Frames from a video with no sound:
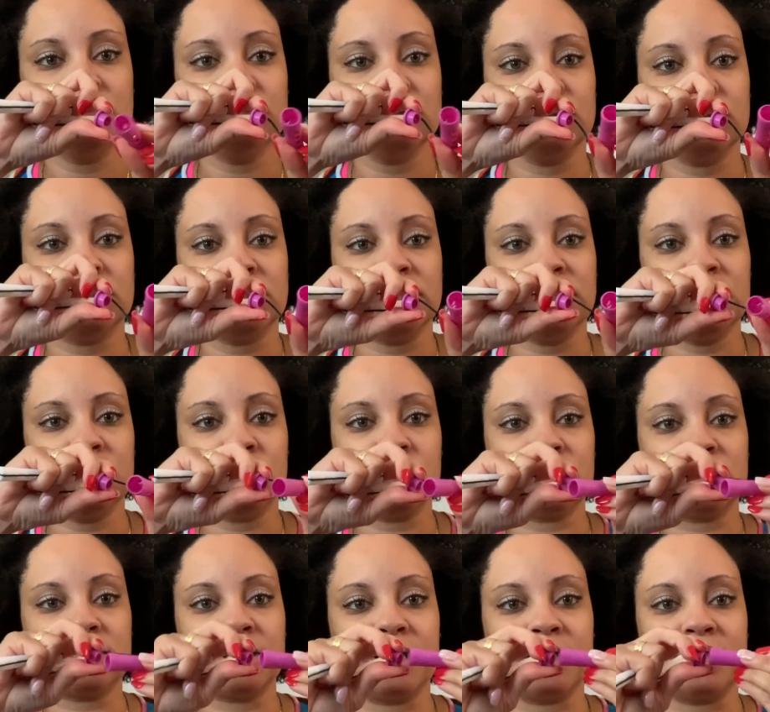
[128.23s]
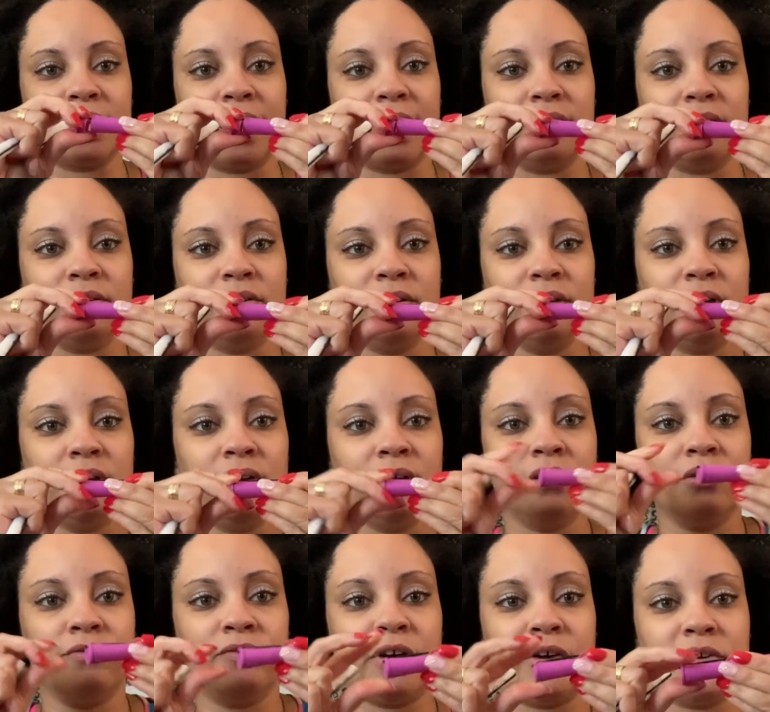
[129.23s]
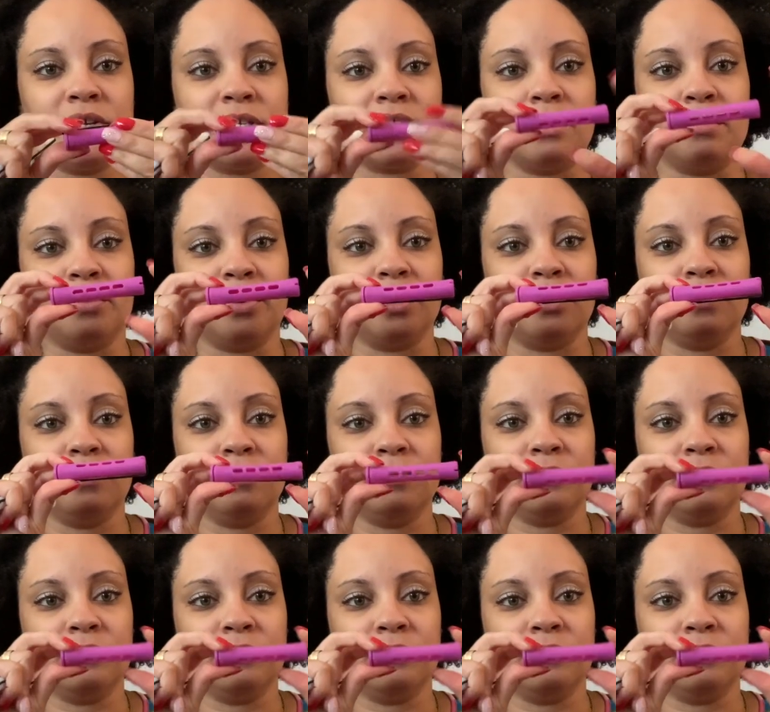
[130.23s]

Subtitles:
You see, just like that. Very simple.